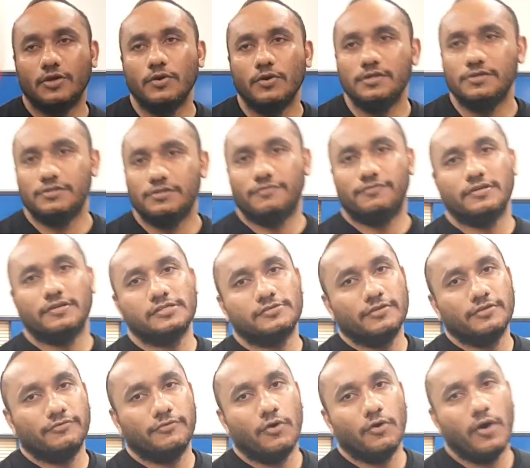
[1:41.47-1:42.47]
go into the
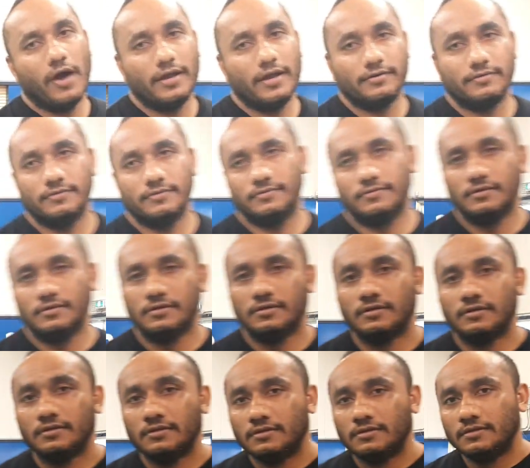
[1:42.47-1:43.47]
forehand
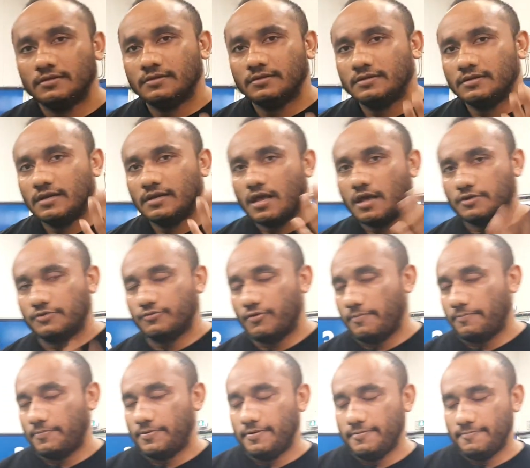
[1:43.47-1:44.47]

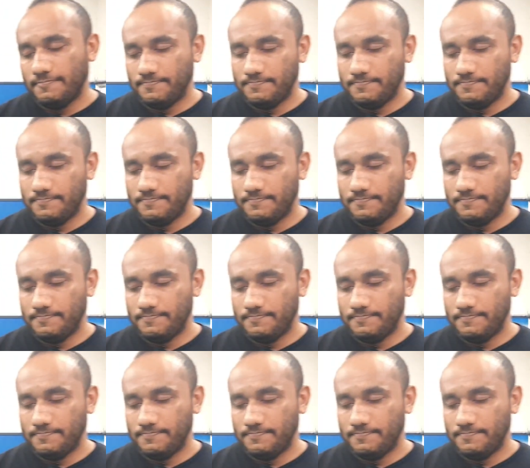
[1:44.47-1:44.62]
grip.